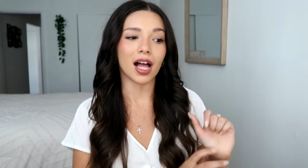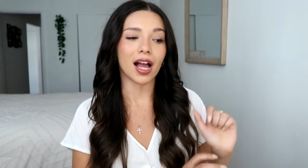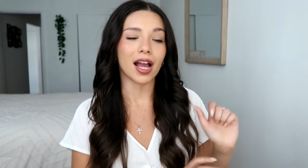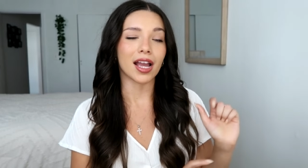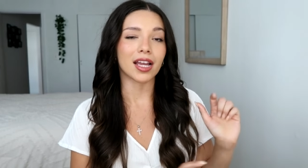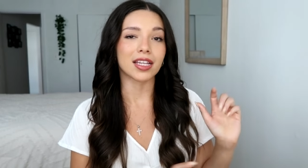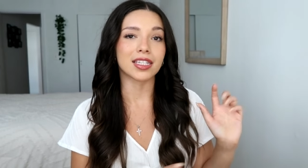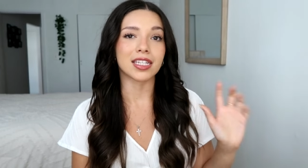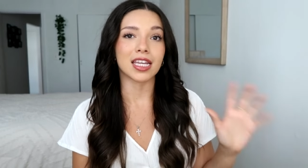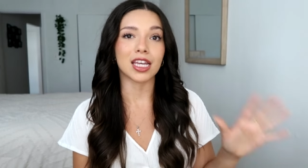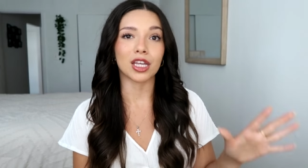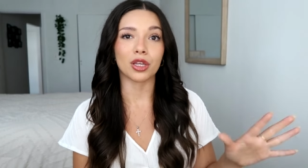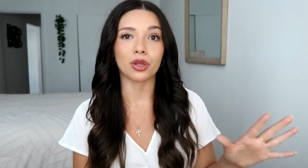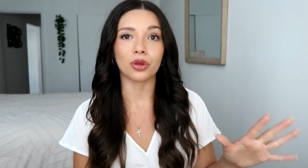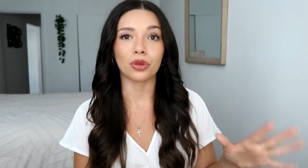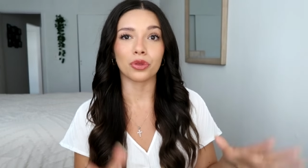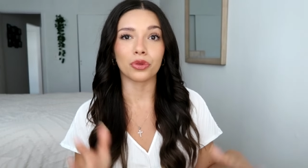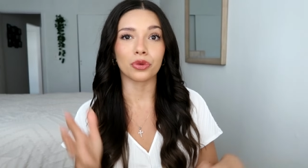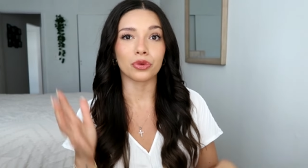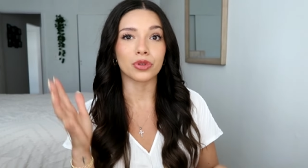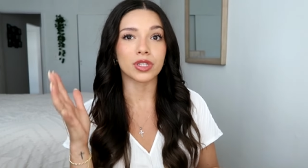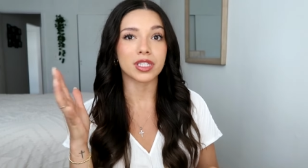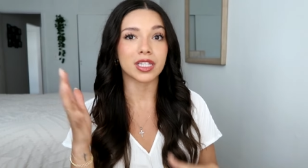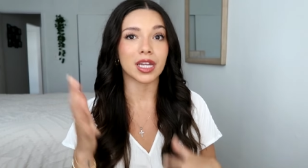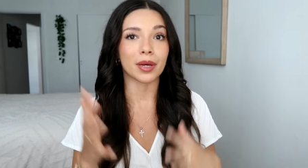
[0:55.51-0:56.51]
I take you
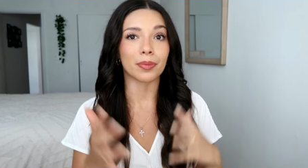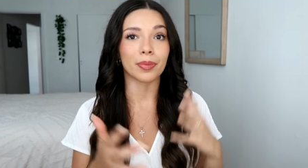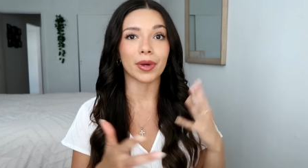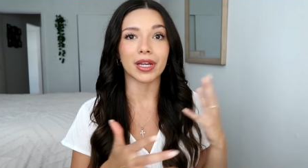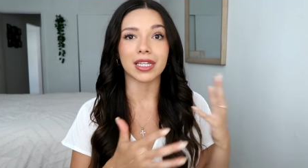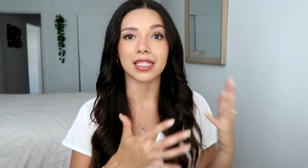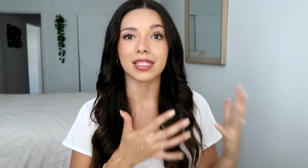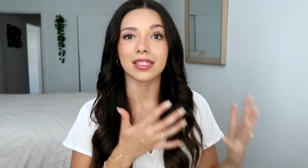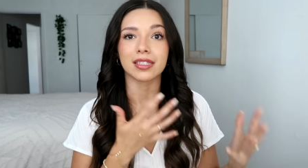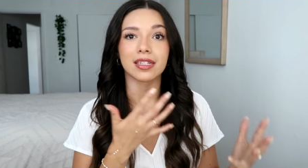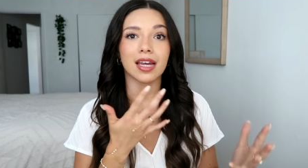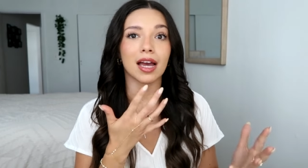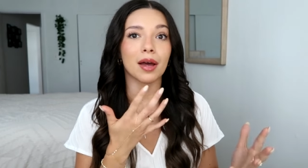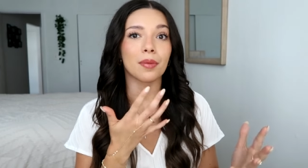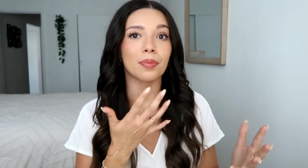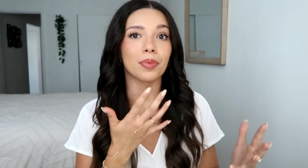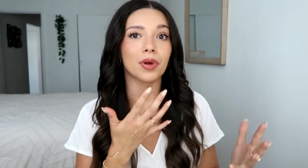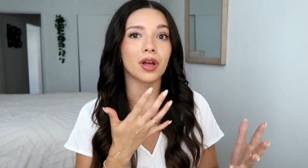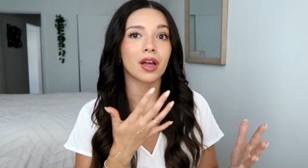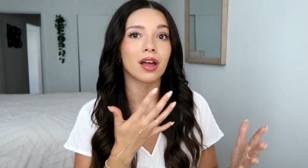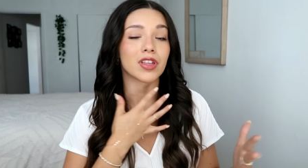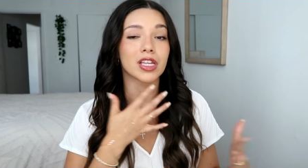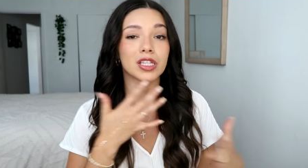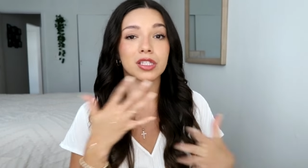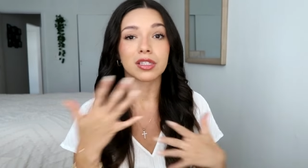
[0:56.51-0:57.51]
through step by step
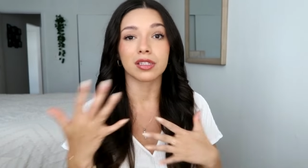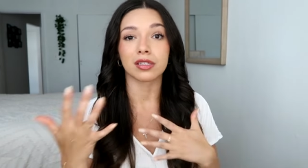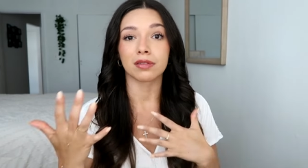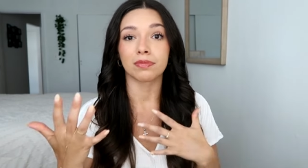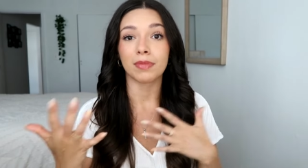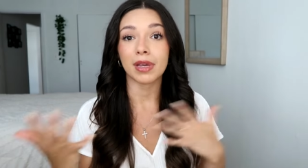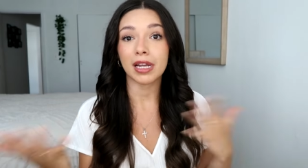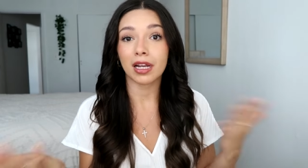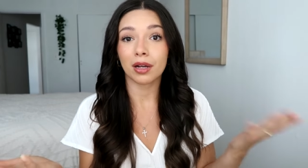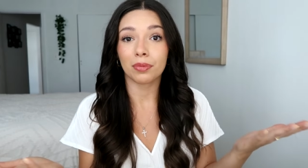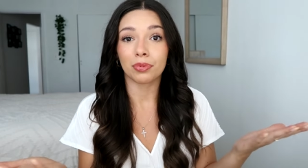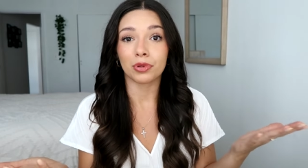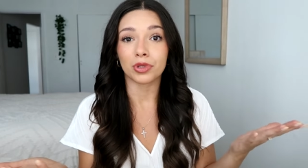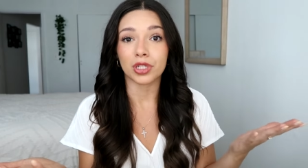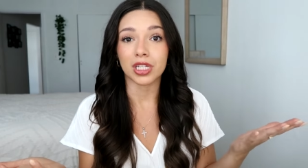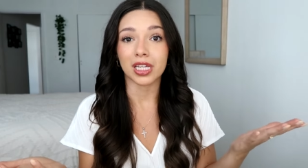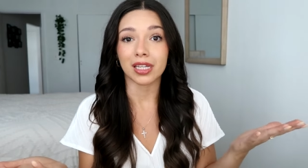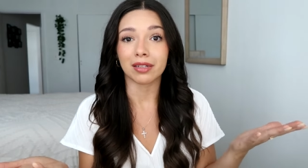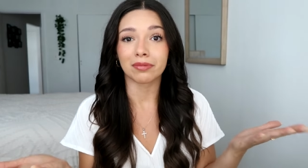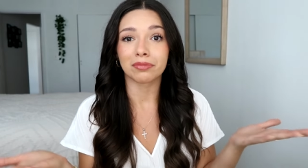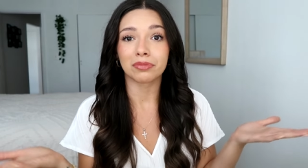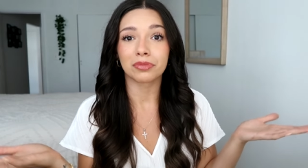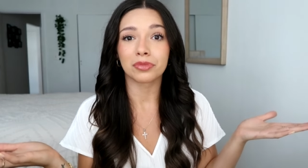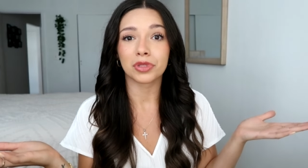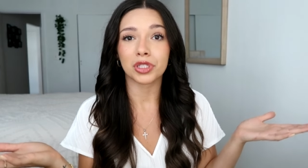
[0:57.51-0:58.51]
this makeup
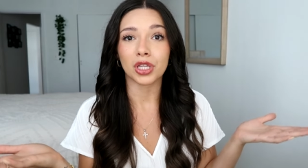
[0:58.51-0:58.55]
routine.